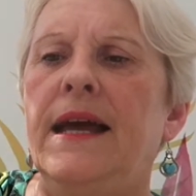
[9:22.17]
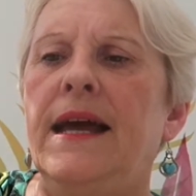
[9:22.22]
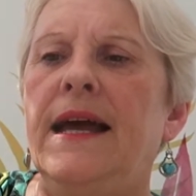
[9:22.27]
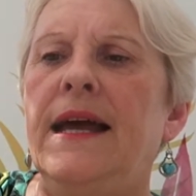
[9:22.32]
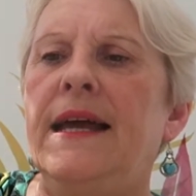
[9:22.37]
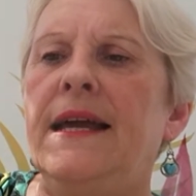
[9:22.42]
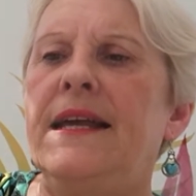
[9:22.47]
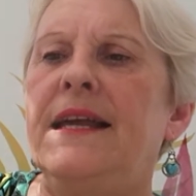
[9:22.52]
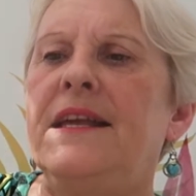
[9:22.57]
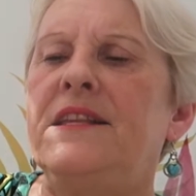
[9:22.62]

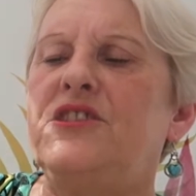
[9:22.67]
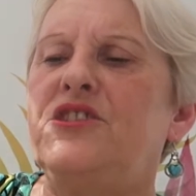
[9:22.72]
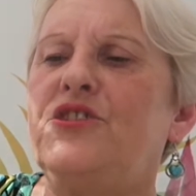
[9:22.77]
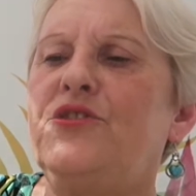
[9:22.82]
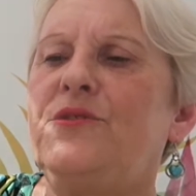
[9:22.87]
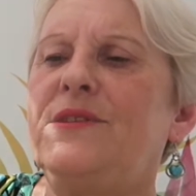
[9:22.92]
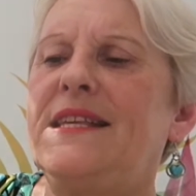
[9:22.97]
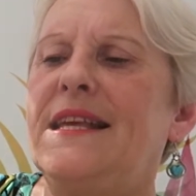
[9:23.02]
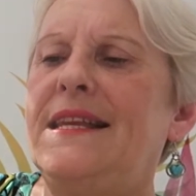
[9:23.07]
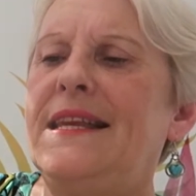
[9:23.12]
And
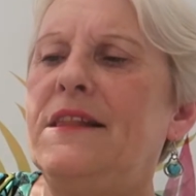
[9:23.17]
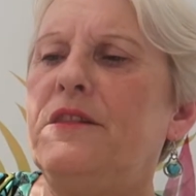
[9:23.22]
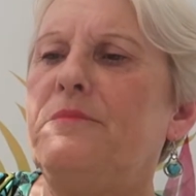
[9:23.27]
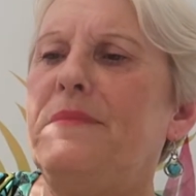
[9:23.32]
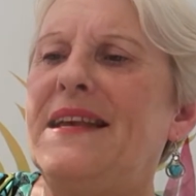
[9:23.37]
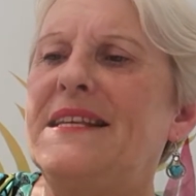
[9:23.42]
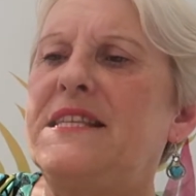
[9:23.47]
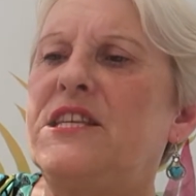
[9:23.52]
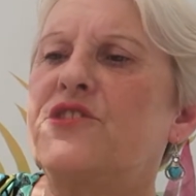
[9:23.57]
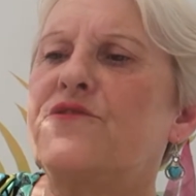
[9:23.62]
Susie, a little
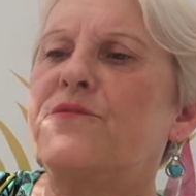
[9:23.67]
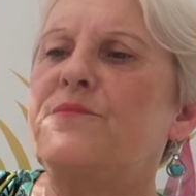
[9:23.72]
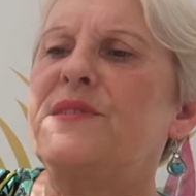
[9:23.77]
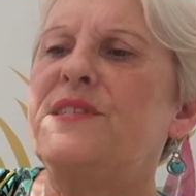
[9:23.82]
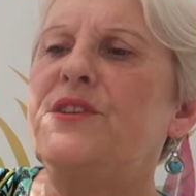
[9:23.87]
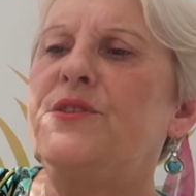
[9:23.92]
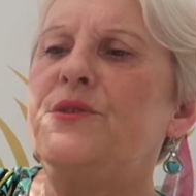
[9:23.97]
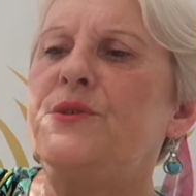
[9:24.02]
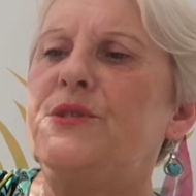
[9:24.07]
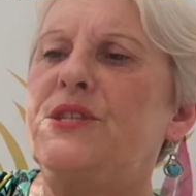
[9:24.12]
message from
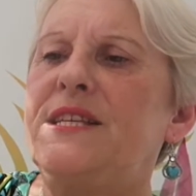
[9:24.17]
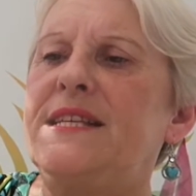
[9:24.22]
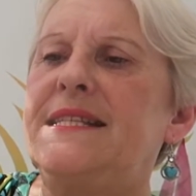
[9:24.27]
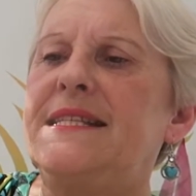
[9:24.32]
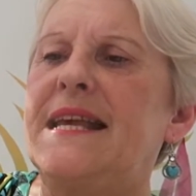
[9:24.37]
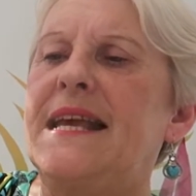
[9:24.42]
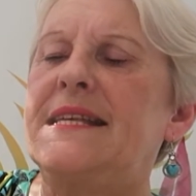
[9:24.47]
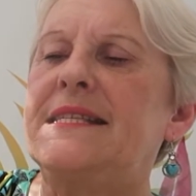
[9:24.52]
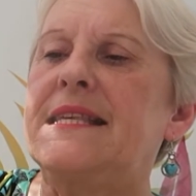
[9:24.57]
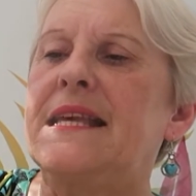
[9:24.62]
Susie
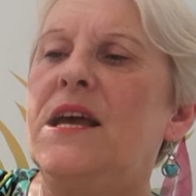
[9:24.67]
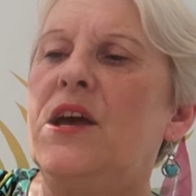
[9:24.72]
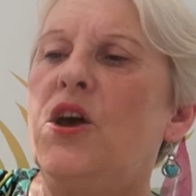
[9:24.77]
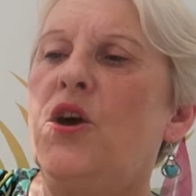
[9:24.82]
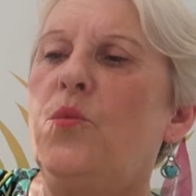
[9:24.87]
says,